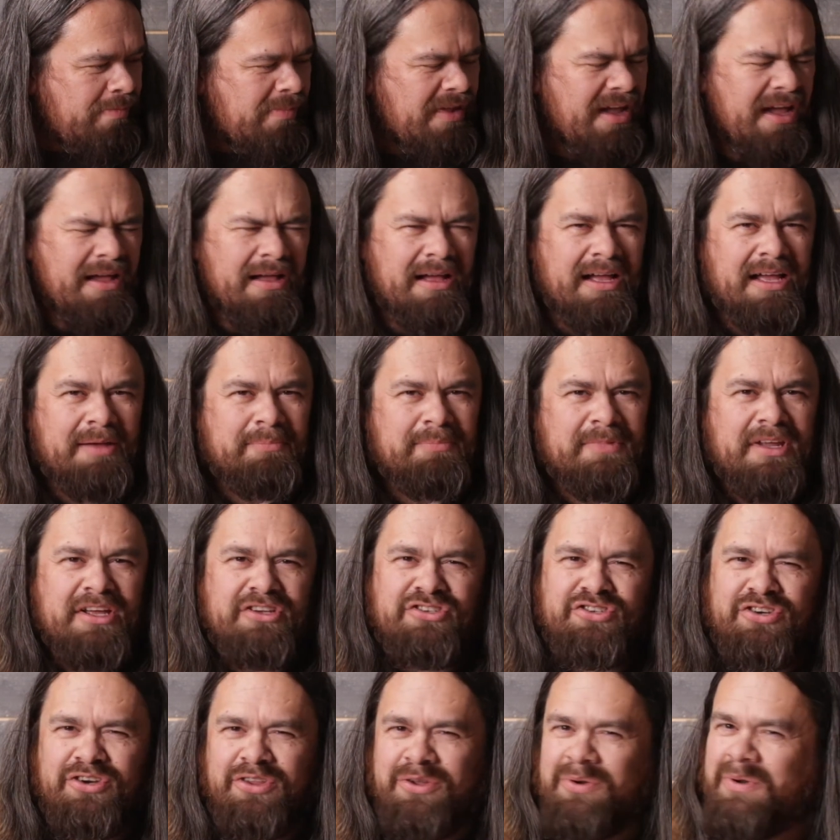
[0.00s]
I'm not
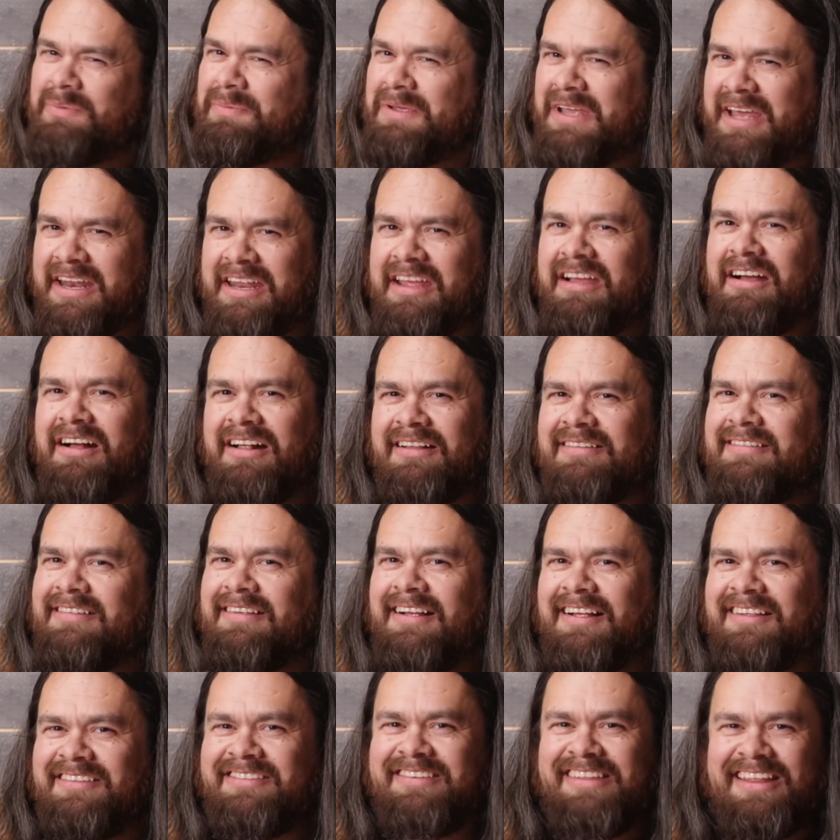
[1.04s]
sure there would be any hot
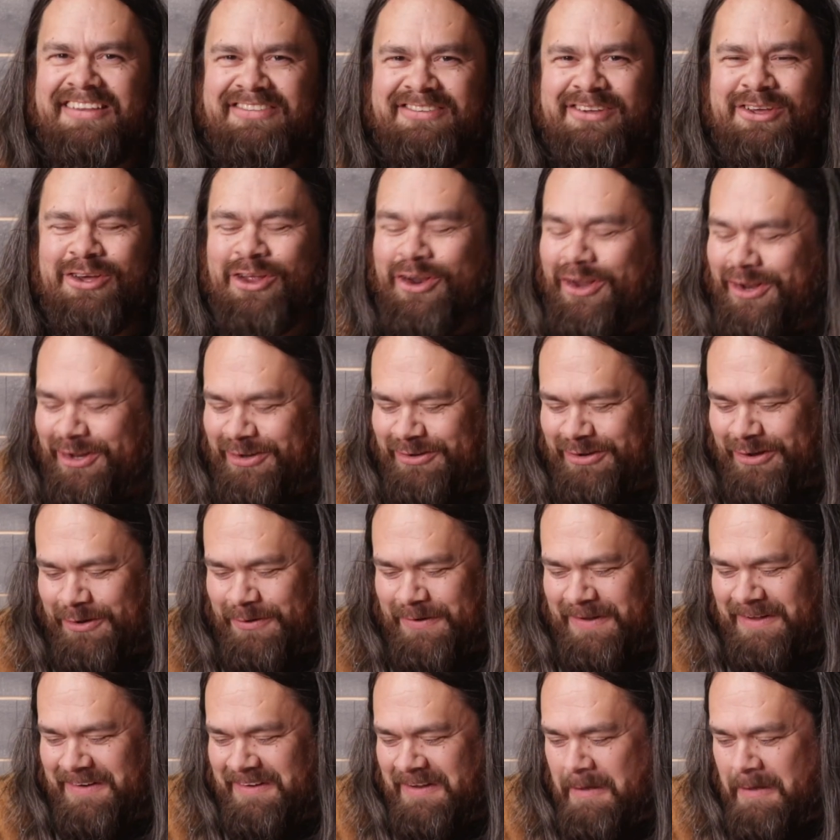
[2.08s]
sauce that's good on a donut.